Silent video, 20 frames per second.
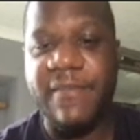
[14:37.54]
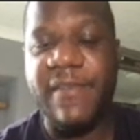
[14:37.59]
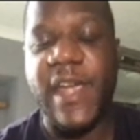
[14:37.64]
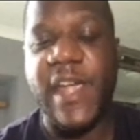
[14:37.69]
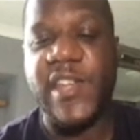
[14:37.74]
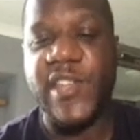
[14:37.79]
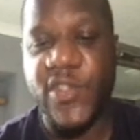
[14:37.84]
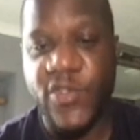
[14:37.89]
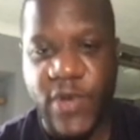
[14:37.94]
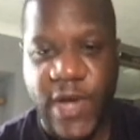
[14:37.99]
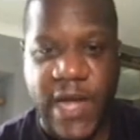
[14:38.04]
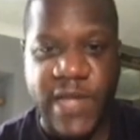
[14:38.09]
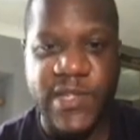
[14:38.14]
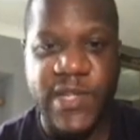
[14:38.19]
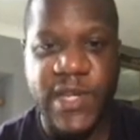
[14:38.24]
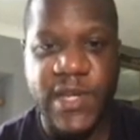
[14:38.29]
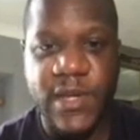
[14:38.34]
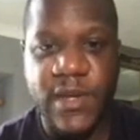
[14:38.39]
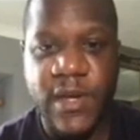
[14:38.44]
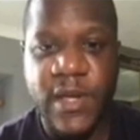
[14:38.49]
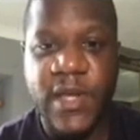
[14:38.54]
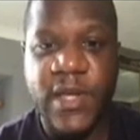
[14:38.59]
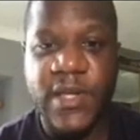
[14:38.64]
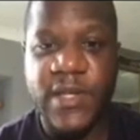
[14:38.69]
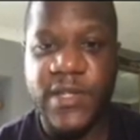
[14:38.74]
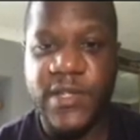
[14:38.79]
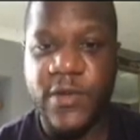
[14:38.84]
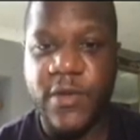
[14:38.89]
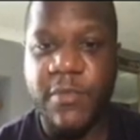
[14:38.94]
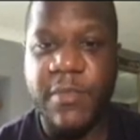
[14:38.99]
a strategy.
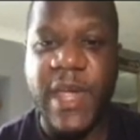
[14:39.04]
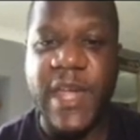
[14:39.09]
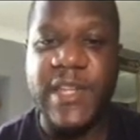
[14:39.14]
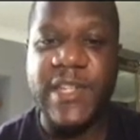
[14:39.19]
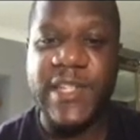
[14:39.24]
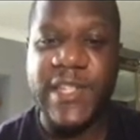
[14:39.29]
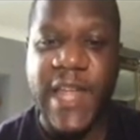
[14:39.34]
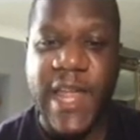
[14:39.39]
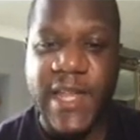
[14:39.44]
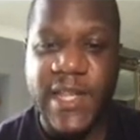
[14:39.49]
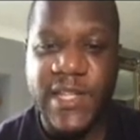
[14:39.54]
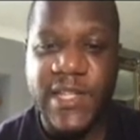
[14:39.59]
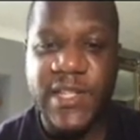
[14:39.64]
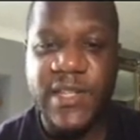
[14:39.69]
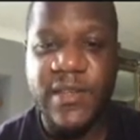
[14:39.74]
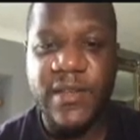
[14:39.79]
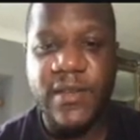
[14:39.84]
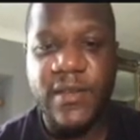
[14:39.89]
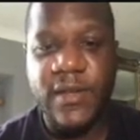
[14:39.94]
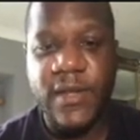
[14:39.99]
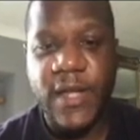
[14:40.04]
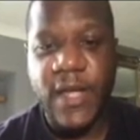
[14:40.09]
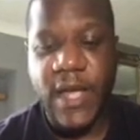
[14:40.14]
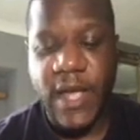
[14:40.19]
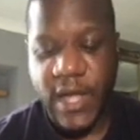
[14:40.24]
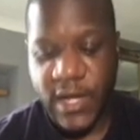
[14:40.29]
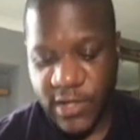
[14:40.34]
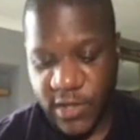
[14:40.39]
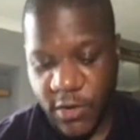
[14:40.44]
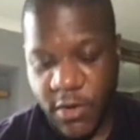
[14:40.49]
So it makes sense.
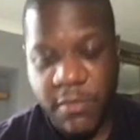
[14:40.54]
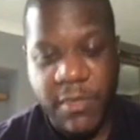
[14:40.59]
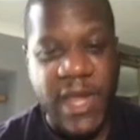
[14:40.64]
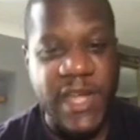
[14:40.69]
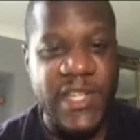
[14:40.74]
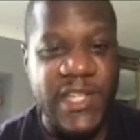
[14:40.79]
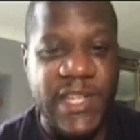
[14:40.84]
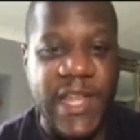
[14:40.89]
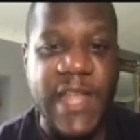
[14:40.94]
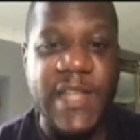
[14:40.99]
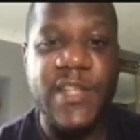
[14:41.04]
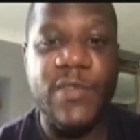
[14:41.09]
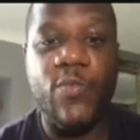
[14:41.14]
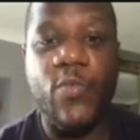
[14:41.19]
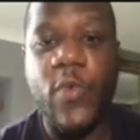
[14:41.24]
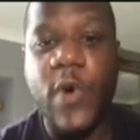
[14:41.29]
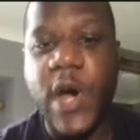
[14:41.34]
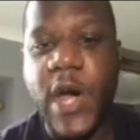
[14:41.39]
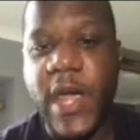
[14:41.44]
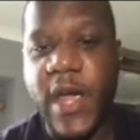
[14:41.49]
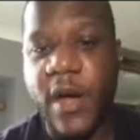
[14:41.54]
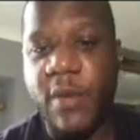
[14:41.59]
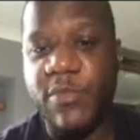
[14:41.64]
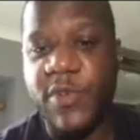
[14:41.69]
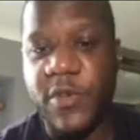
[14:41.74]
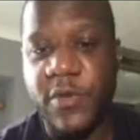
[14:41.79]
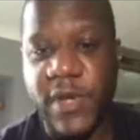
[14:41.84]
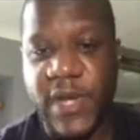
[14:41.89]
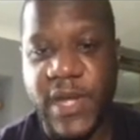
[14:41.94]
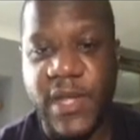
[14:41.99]
Uh, so it makes sense why I'm
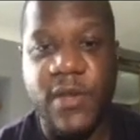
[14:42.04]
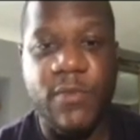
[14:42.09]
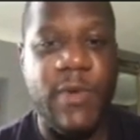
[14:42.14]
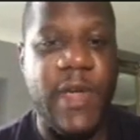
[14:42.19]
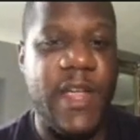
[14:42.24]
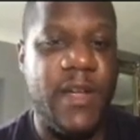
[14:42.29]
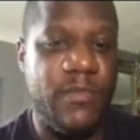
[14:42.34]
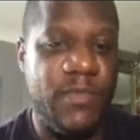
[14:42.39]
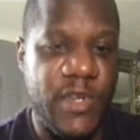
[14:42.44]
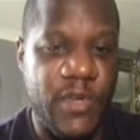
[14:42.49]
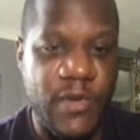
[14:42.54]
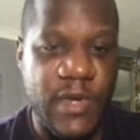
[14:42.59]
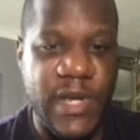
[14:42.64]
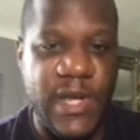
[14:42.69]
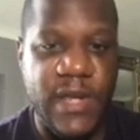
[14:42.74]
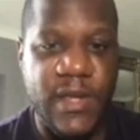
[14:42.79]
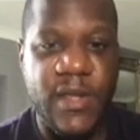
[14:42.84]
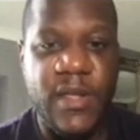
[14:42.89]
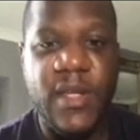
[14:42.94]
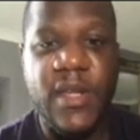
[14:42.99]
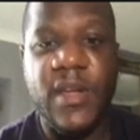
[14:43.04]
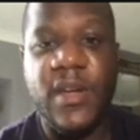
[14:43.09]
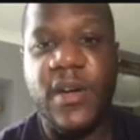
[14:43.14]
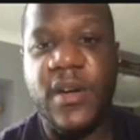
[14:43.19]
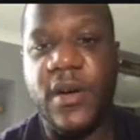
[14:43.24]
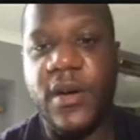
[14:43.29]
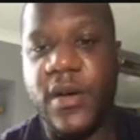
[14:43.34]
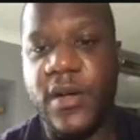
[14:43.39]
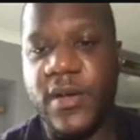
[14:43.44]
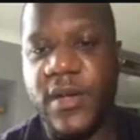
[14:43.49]
doing it the way I'm doing it
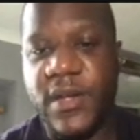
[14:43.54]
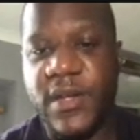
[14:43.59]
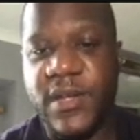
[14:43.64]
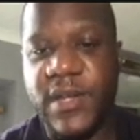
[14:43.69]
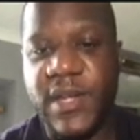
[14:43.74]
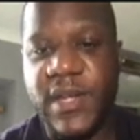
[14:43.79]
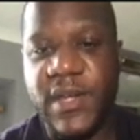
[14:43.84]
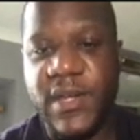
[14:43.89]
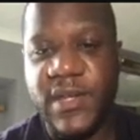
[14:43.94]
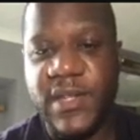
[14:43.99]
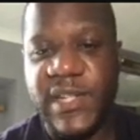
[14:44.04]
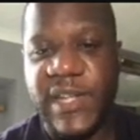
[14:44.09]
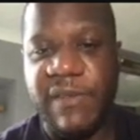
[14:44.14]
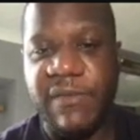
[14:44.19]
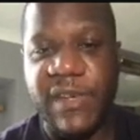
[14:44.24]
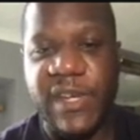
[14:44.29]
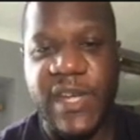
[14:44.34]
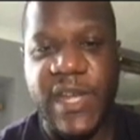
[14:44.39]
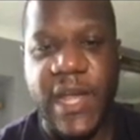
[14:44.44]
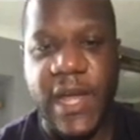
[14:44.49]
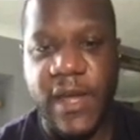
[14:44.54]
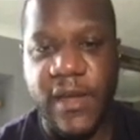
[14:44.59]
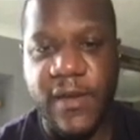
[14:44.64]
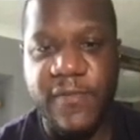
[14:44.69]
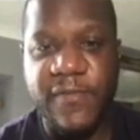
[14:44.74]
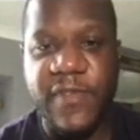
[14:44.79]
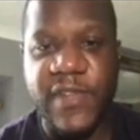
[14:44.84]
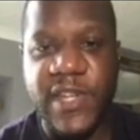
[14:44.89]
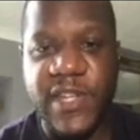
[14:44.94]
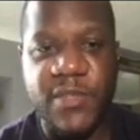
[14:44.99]
on the seven day
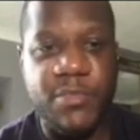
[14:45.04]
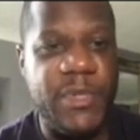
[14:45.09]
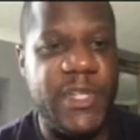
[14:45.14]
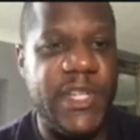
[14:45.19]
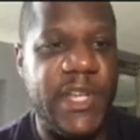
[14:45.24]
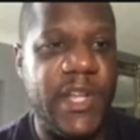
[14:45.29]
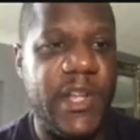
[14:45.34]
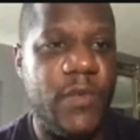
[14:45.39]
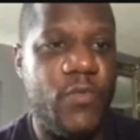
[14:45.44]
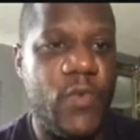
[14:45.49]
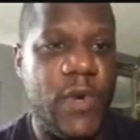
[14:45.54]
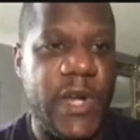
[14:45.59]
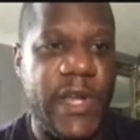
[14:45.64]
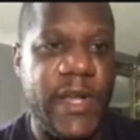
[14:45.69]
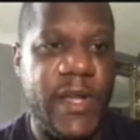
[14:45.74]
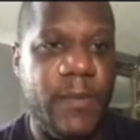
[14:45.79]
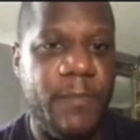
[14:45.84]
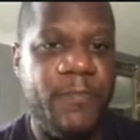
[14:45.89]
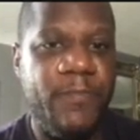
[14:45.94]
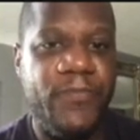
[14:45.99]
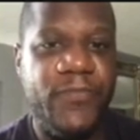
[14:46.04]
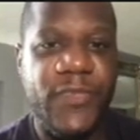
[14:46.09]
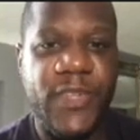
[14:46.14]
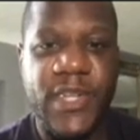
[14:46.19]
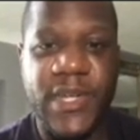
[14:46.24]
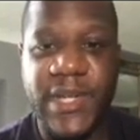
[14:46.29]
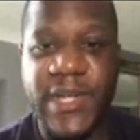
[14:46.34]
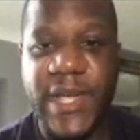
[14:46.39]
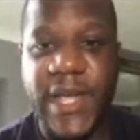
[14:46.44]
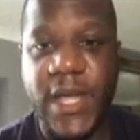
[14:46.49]
for this particular wallet.
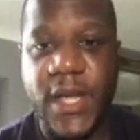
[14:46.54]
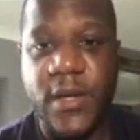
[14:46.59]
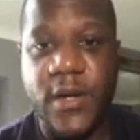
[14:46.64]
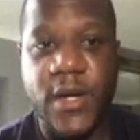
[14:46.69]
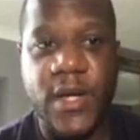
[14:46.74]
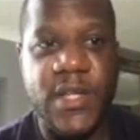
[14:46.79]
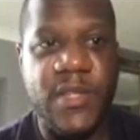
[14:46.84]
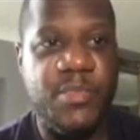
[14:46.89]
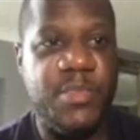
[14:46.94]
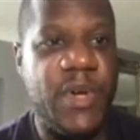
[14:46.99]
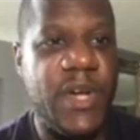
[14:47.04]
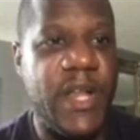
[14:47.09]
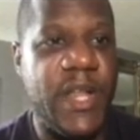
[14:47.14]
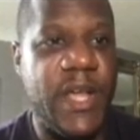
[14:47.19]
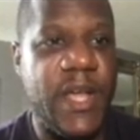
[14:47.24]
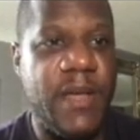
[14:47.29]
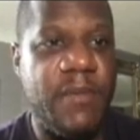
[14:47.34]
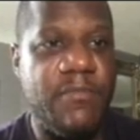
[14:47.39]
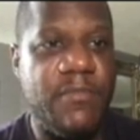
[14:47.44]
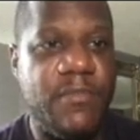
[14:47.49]
Okay, guys, but um,